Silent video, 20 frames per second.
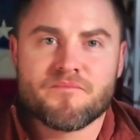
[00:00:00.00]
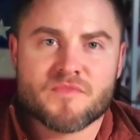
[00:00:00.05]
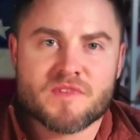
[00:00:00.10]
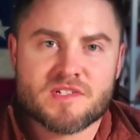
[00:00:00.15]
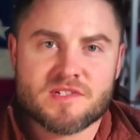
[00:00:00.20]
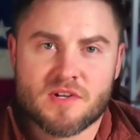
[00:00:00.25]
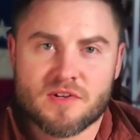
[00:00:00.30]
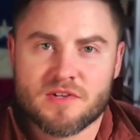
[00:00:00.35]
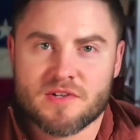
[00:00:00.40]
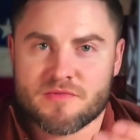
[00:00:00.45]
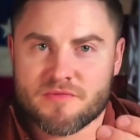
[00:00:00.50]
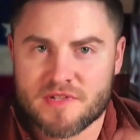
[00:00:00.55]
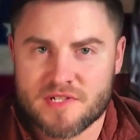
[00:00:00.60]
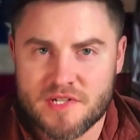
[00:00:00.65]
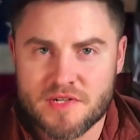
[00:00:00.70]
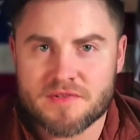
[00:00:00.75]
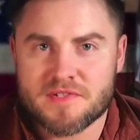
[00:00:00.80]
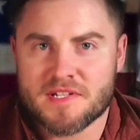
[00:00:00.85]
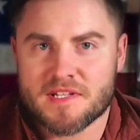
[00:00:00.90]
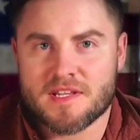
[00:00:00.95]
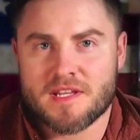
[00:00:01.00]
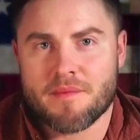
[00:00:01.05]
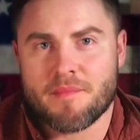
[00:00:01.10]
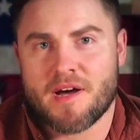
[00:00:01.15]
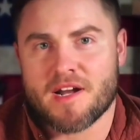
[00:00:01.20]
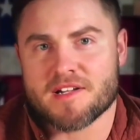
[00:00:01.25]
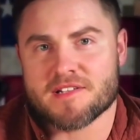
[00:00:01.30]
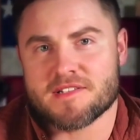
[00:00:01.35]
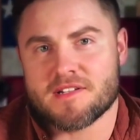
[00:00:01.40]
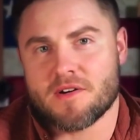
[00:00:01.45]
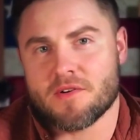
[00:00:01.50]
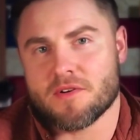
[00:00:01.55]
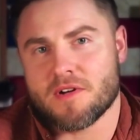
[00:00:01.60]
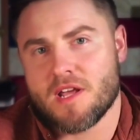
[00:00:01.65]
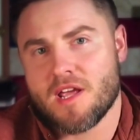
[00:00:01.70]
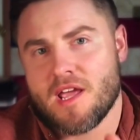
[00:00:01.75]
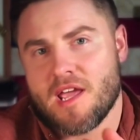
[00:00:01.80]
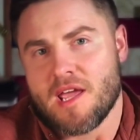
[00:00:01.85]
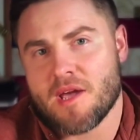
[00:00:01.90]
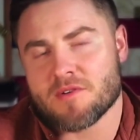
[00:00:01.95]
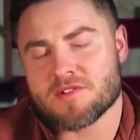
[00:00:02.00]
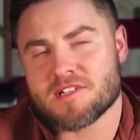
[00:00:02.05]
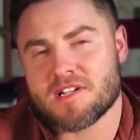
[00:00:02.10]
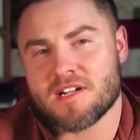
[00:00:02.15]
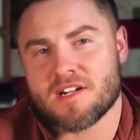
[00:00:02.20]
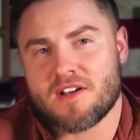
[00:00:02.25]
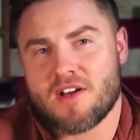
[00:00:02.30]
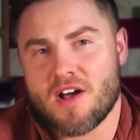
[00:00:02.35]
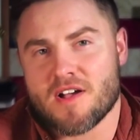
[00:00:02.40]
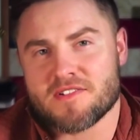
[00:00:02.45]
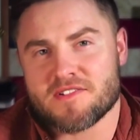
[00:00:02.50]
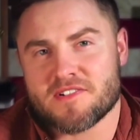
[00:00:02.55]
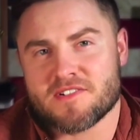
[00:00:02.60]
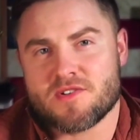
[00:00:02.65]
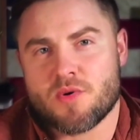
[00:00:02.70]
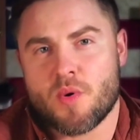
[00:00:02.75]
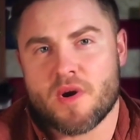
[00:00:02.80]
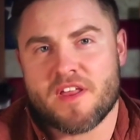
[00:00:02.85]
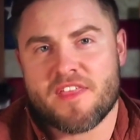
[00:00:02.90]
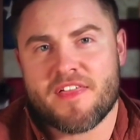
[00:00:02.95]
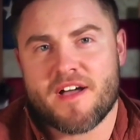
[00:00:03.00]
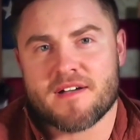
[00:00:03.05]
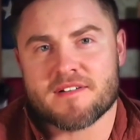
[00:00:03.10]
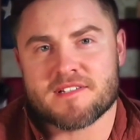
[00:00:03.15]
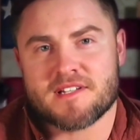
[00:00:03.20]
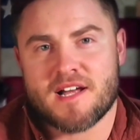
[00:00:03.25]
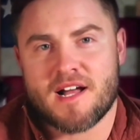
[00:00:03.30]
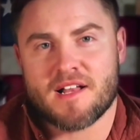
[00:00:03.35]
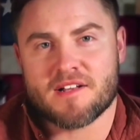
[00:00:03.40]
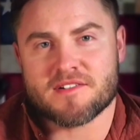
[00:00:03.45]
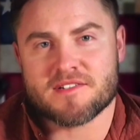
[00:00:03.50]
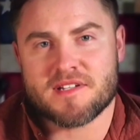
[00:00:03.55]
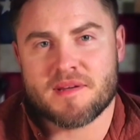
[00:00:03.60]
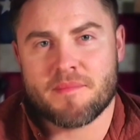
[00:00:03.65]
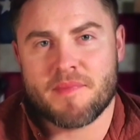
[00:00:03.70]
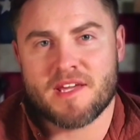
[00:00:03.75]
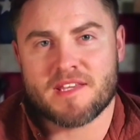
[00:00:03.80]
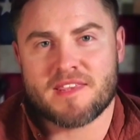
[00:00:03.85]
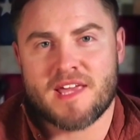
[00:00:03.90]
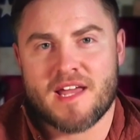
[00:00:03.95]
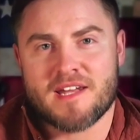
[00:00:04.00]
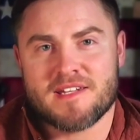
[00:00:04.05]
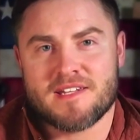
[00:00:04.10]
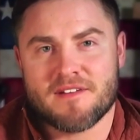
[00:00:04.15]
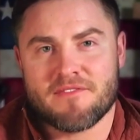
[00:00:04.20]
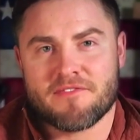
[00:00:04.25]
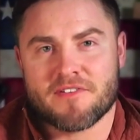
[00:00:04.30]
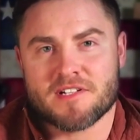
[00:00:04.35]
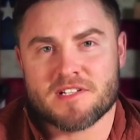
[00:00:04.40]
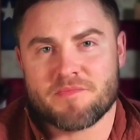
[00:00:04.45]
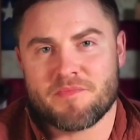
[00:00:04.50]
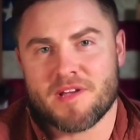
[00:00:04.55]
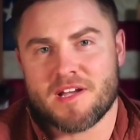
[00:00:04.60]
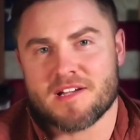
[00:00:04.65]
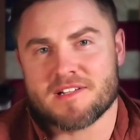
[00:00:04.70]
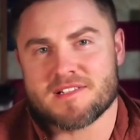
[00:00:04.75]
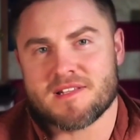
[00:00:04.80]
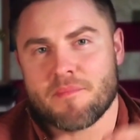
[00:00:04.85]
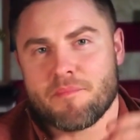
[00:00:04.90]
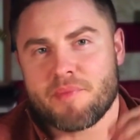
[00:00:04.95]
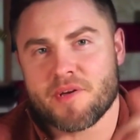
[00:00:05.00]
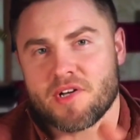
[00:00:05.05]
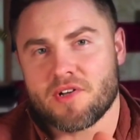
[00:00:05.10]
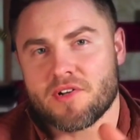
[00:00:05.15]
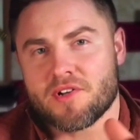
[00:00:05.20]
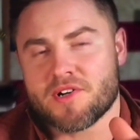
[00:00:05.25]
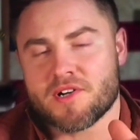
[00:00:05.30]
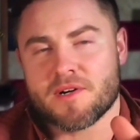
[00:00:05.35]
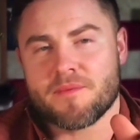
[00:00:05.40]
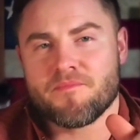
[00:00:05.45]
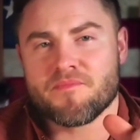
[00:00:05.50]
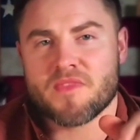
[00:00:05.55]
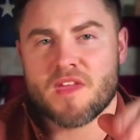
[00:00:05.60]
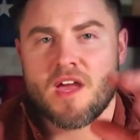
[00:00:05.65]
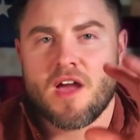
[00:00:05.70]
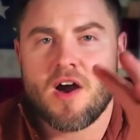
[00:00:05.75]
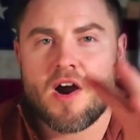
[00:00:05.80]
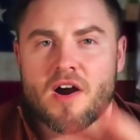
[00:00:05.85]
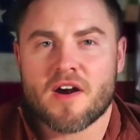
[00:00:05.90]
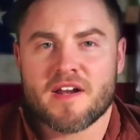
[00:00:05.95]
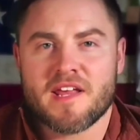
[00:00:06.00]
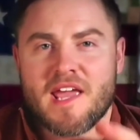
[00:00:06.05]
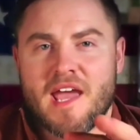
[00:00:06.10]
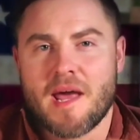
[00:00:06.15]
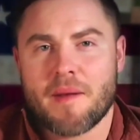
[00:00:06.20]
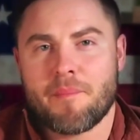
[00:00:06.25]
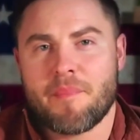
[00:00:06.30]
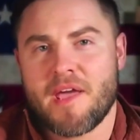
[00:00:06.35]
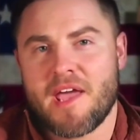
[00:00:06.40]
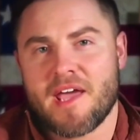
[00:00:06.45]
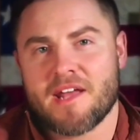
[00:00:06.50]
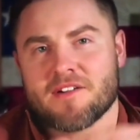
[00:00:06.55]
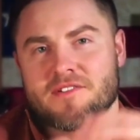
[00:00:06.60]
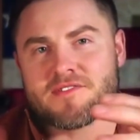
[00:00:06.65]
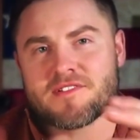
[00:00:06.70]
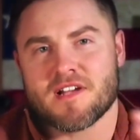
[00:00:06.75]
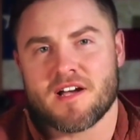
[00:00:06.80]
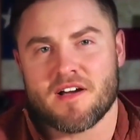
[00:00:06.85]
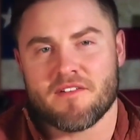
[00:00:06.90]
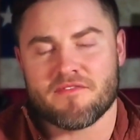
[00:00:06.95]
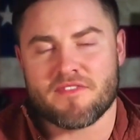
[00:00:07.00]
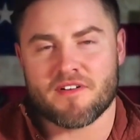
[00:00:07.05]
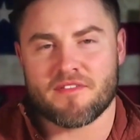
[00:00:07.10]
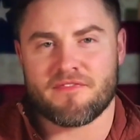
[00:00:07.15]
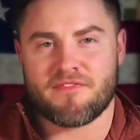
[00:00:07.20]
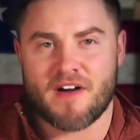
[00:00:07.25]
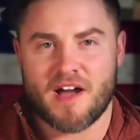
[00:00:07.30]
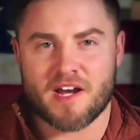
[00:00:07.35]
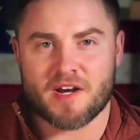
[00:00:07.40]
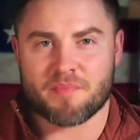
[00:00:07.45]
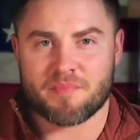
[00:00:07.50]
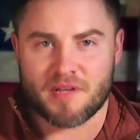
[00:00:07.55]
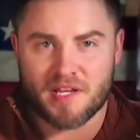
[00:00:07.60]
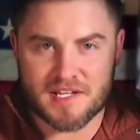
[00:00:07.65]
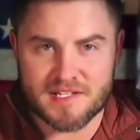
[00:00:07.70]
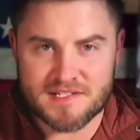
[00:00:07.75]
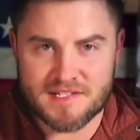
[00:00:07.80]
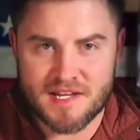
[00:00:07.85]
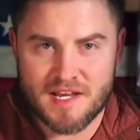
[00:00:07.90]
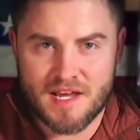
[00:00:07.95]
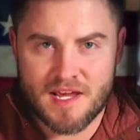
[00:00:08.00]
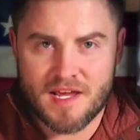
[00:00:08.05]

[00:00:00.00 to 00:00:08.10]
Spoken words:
So you're reducing the amount of stone. It was going to cost her $20,000 to make that difference because the builder already had panels of the fireplace